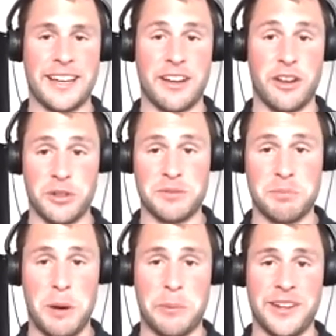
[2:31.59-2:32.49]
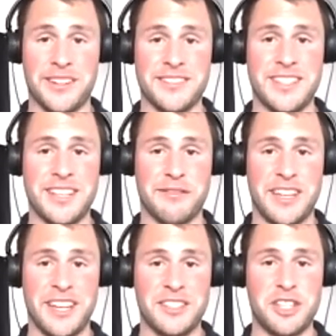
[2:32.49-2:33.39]
And I always pop in and give
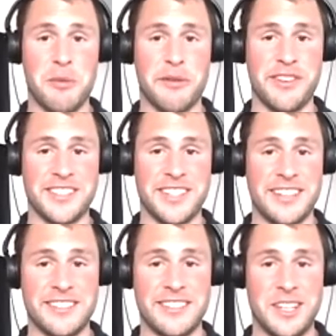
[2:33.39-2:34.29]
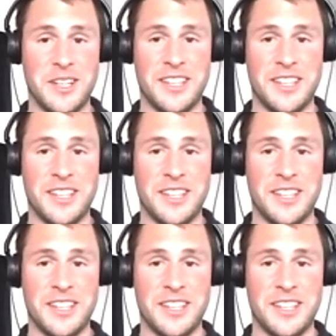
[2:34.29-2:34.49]
Tom a visit and